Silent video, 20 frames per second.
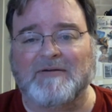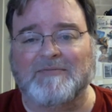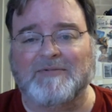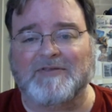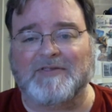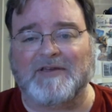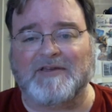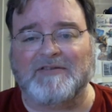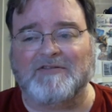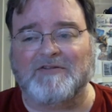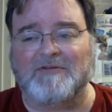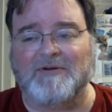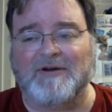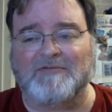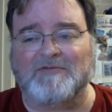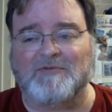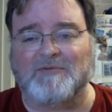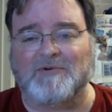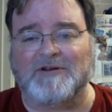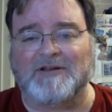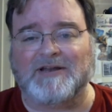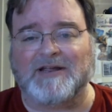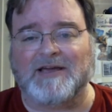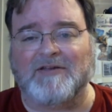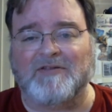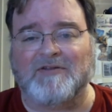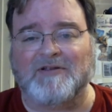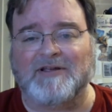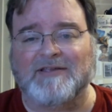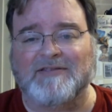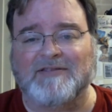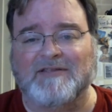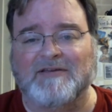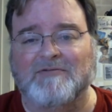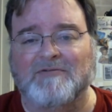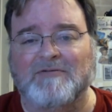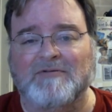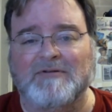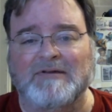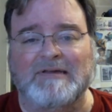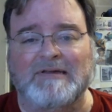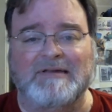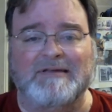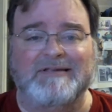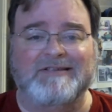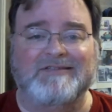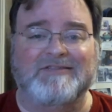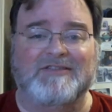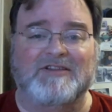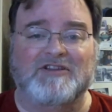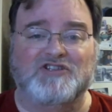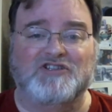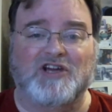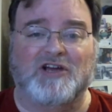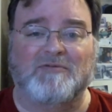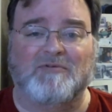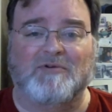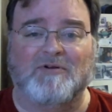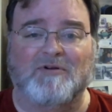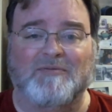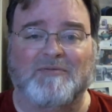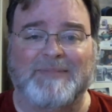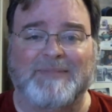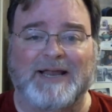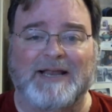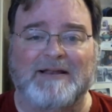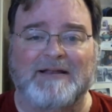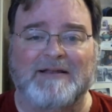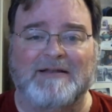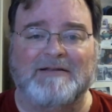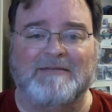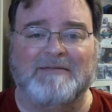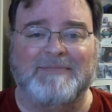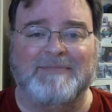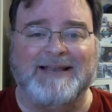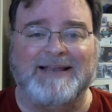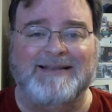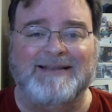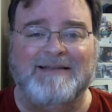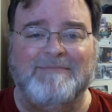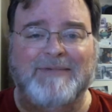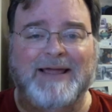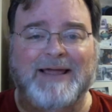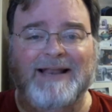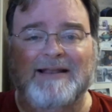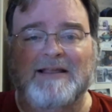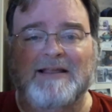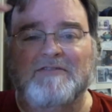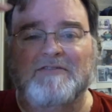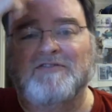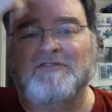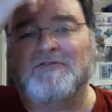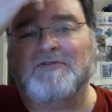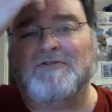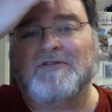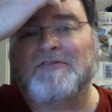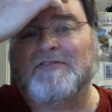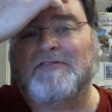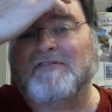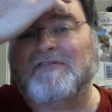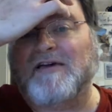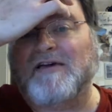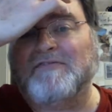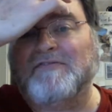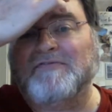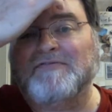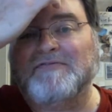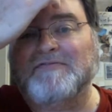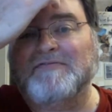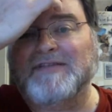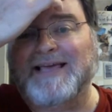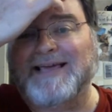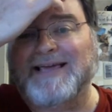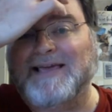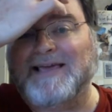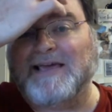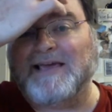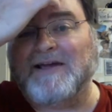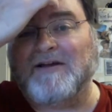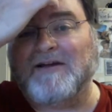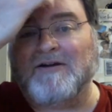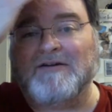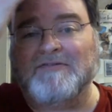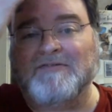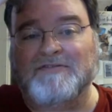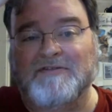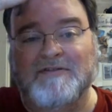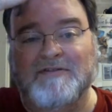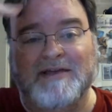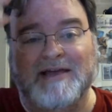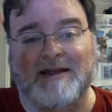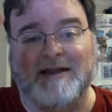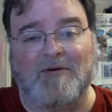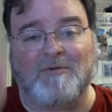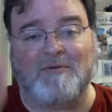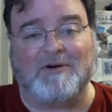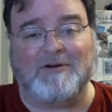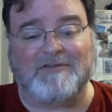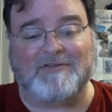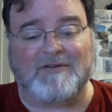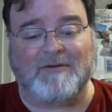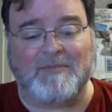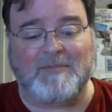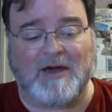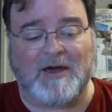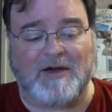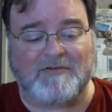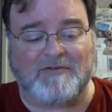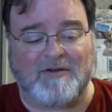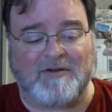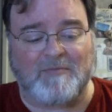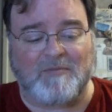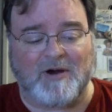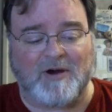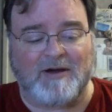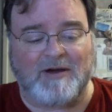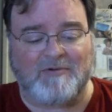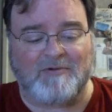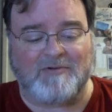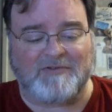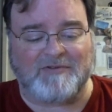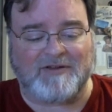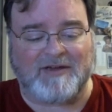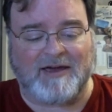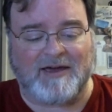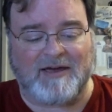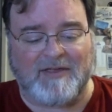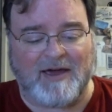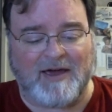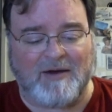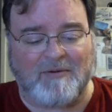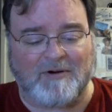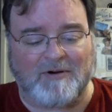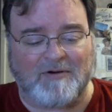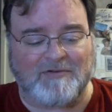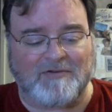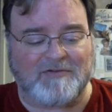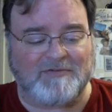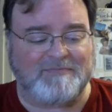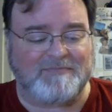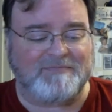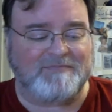but they do have to work together to get the general maintenance sort of stuff taken care of, so they got to work somehow, some way. We'll see how that works.